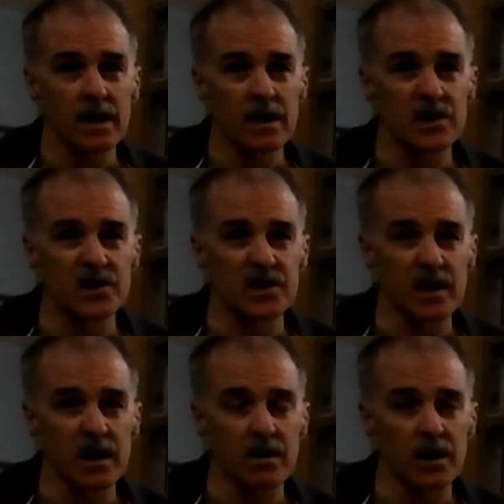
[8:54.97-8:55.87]
is
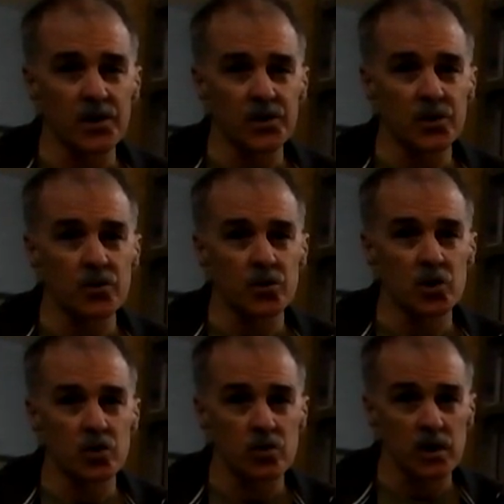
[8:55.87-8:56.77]
sitting on $2
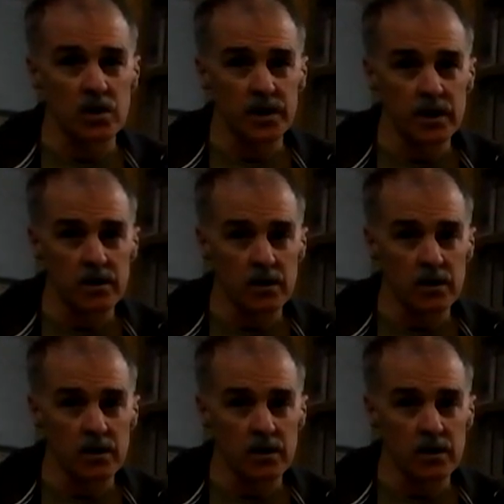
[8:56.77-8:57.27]
trillion